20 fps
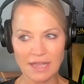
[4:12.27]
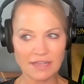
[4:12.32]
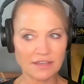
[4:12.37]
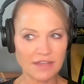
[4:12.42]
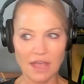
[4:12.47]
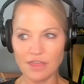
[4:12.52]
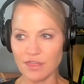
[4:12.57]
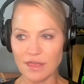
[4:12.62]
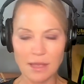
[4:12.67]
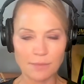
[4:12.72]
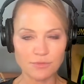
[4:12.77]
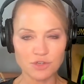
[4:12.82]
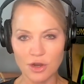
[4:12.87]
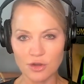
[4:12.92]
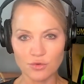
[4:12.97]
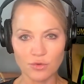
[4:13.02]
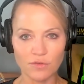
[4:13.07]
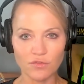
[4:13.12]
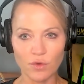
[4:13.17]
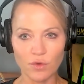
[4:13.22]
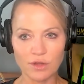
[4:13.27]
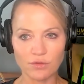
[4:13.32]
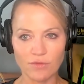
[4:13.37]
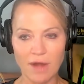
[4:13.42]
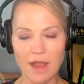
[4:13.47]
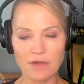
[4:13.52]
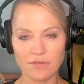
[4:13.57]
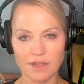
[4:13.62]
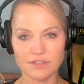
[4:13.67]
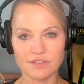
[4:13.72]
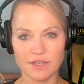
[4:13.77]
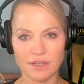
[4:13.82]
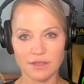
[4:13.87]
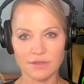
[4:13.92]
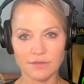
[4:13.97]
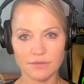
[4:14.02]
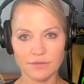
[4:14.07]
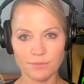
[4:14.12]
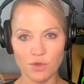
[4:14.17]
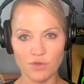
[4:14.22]
I think I'm trying to avoid rat racy
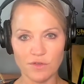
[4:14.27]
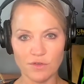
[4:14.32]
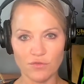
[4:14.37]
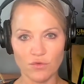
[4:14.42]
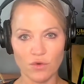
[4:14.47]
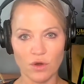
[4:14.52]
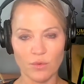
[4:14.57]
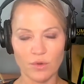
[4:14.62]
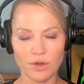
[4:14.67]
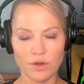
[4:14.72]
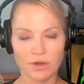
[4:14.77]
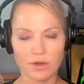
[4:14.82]
moving forward.